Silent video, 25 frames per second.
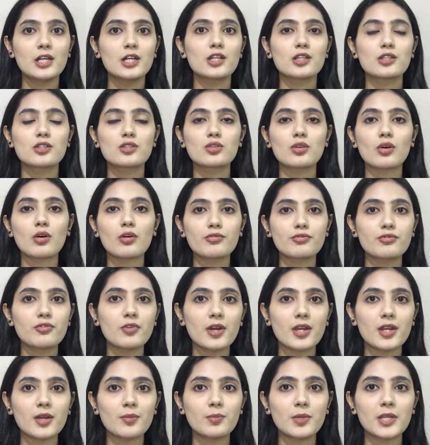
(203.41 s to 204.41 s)

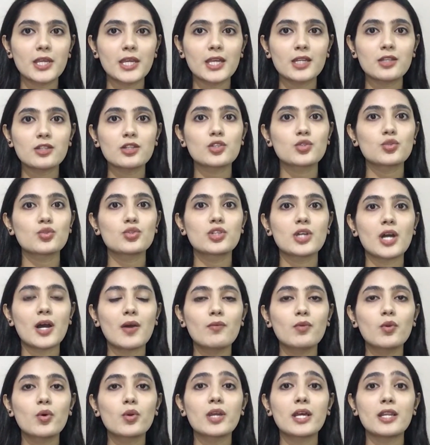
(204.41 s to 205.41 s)
Software Update to
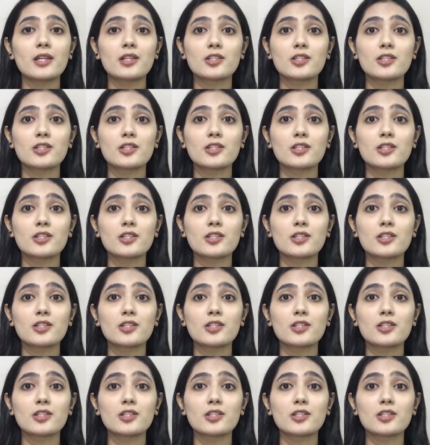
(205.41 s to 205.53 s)
download and